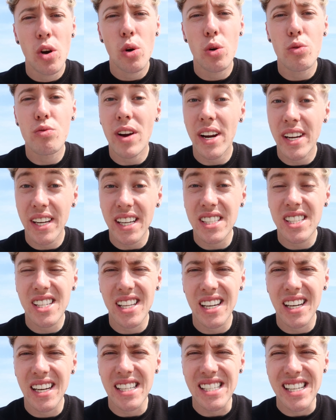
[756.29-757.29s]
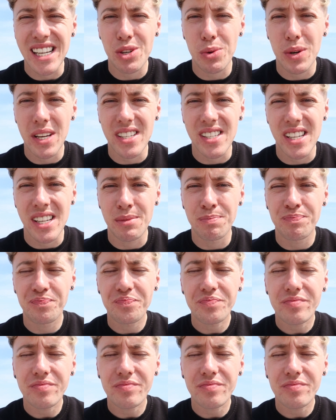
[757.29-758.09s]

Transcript: or right next to the laser quasar,